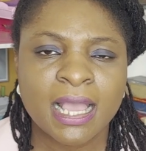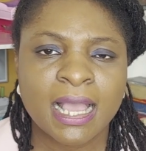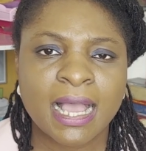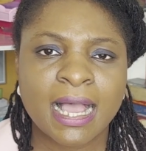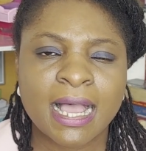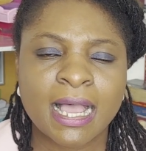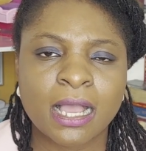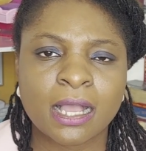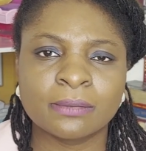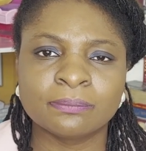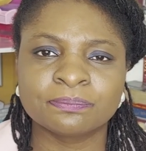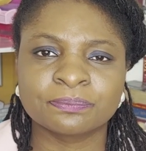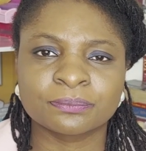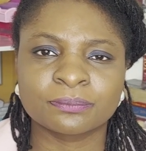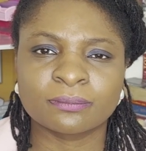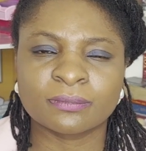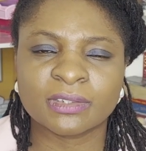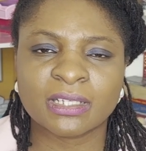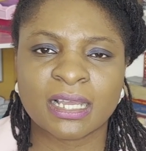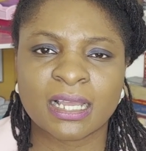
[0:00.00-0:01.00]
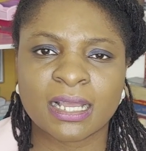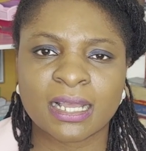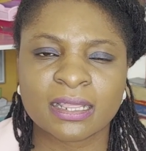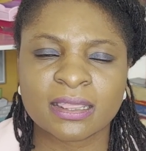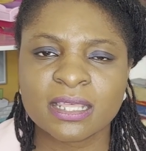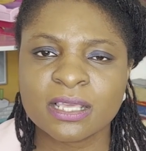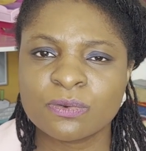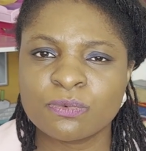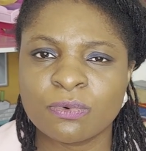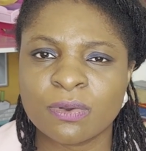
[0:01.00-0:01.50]
I
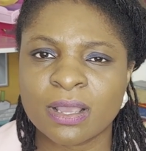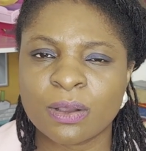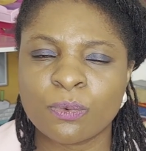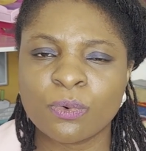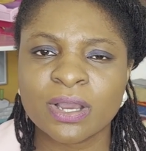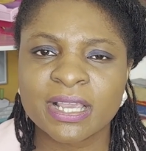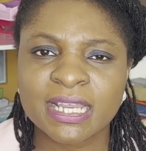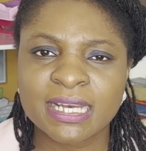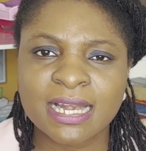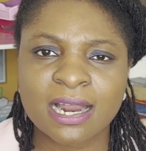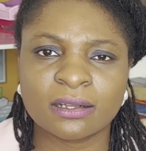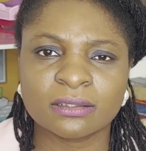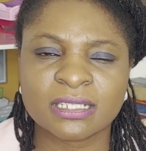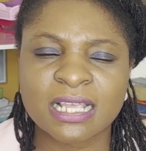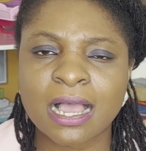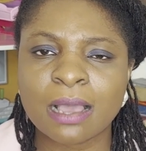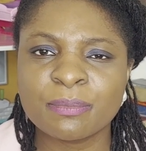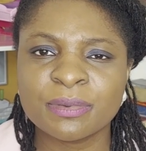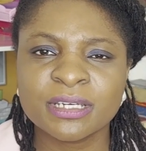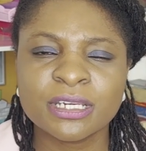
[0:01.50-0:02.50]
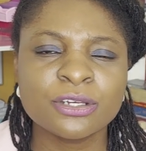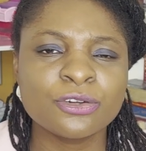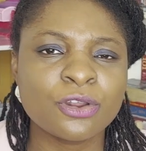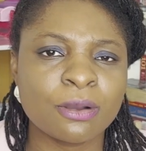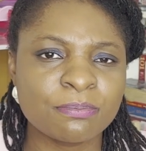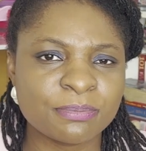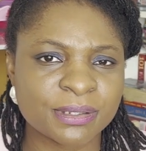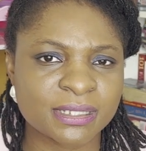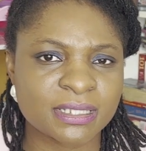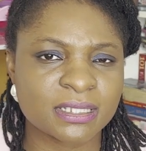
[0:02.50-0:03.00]
think we were working out how many
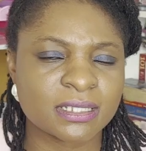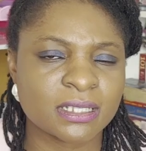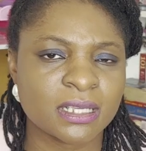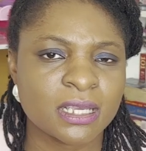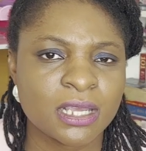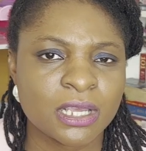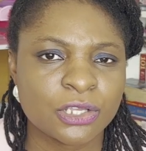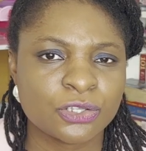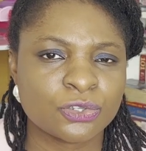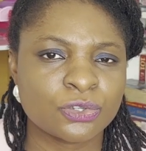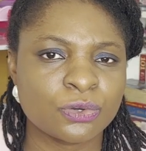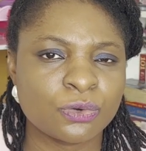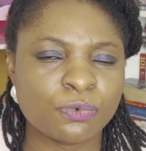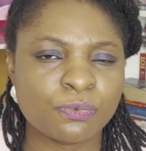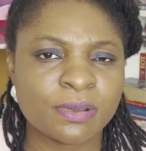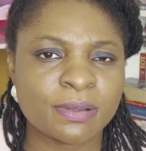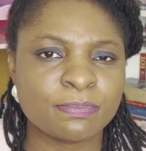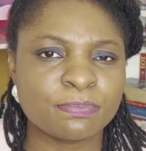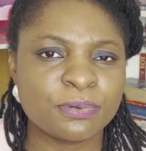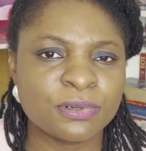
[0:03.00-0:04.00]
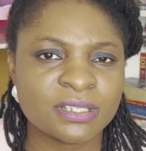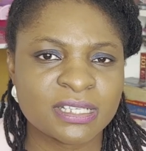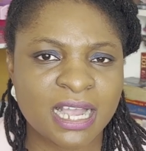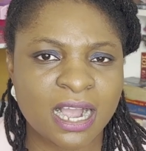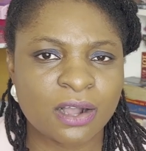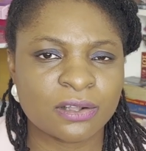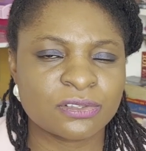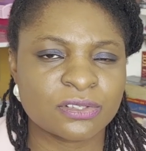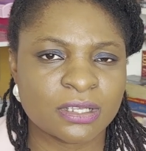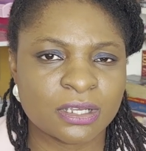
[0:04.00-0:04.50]
numbers. So we put
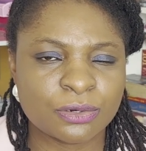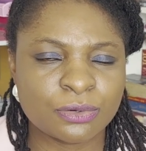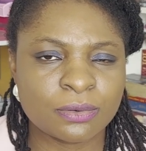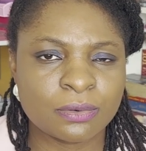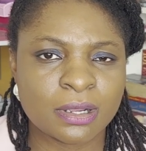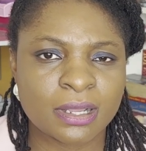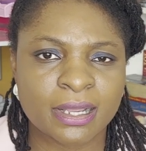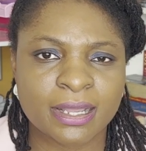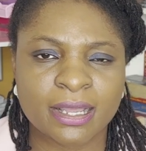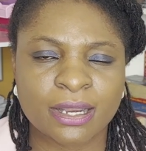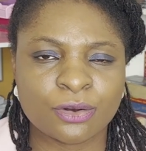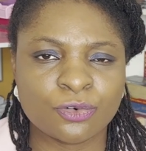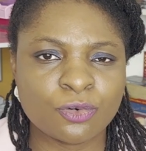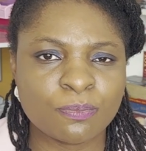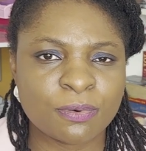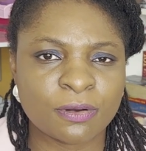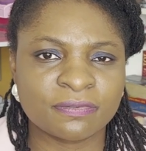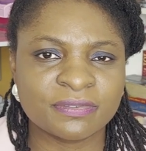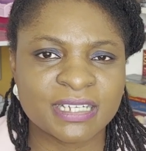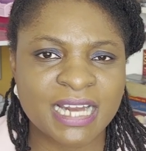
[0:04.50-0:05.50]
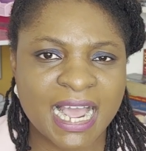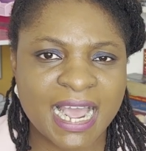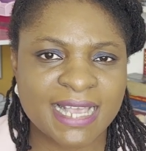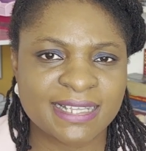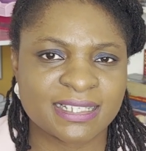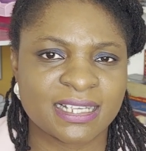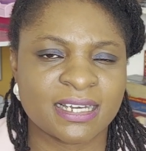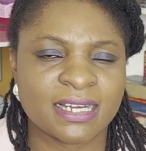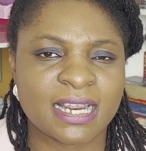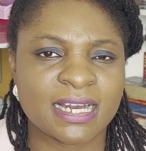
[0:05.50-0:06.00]
out a group of
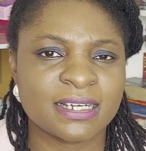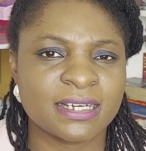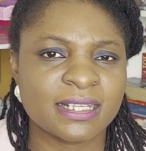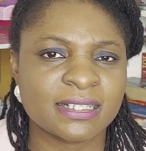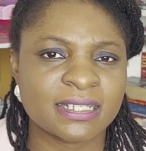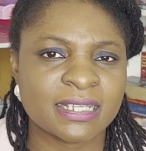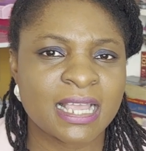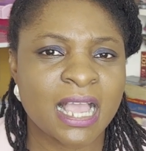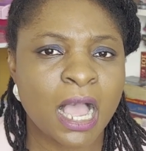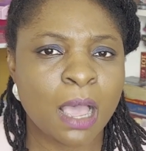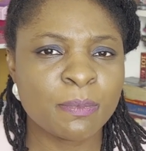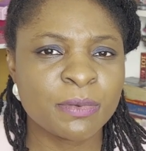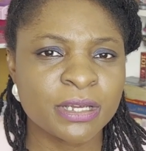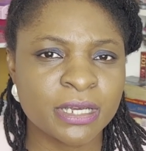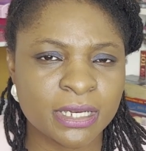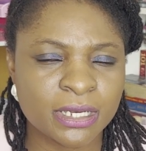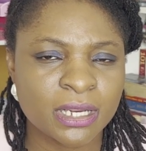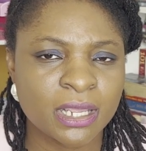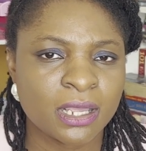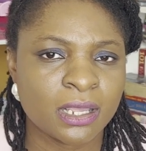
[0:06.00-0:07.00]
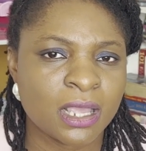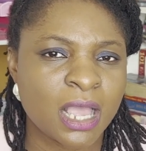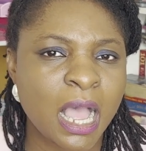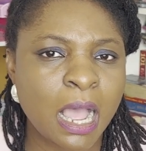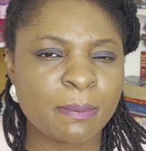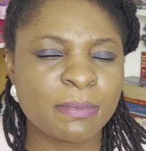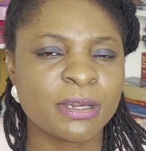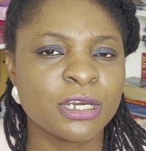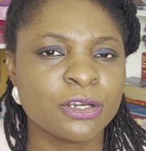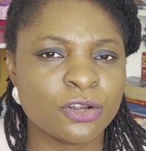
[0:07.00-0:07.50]
dice, and then they say how many
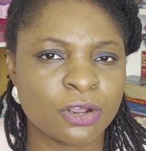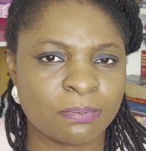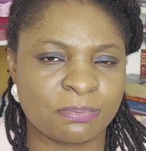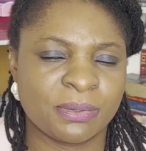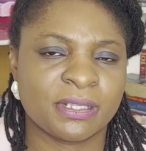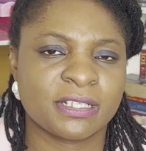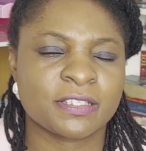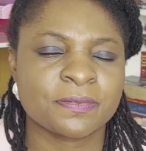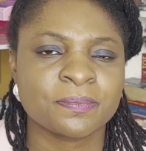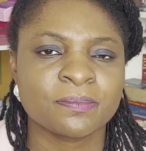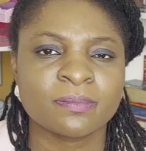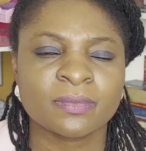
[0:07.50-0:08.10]
numbers.